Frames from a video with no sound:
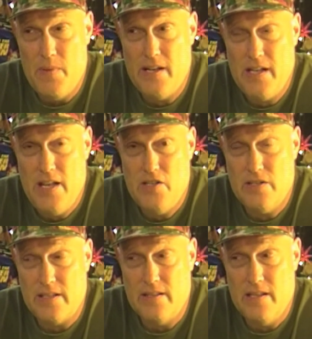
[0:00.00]

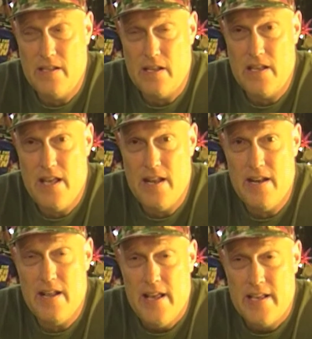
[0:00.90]
medications, I think,
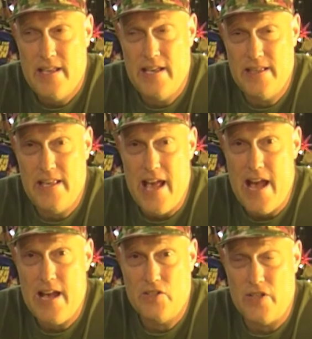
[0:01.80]
can kick the
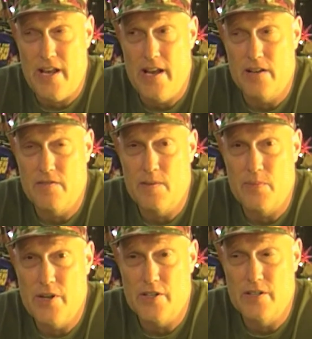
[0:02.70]
ass out of
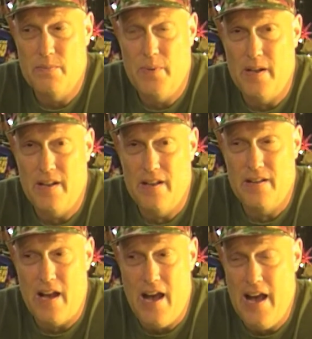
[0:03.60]
depression, but
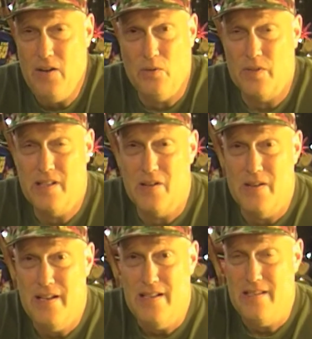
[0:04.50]
I don't think
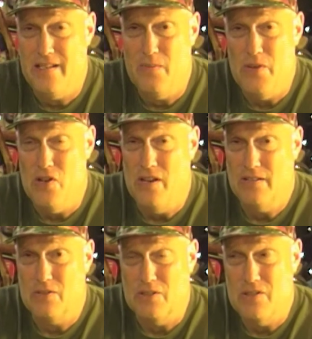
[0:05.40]
they're anything to be
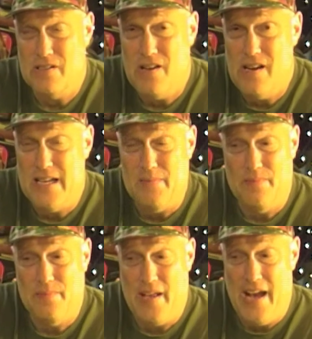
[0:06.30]
on for a long time.
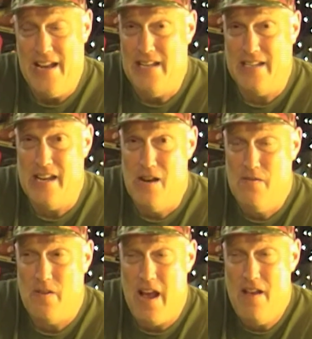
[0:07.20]
I didn't
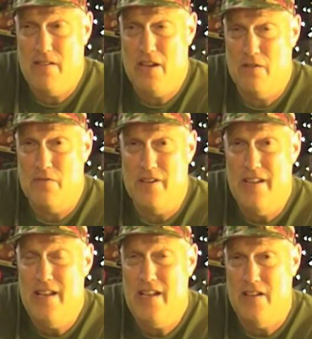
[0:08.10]
care for, I haven't cared for
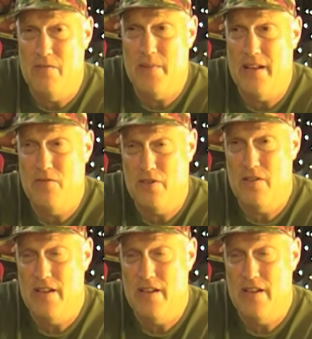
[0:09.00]
any of them. I,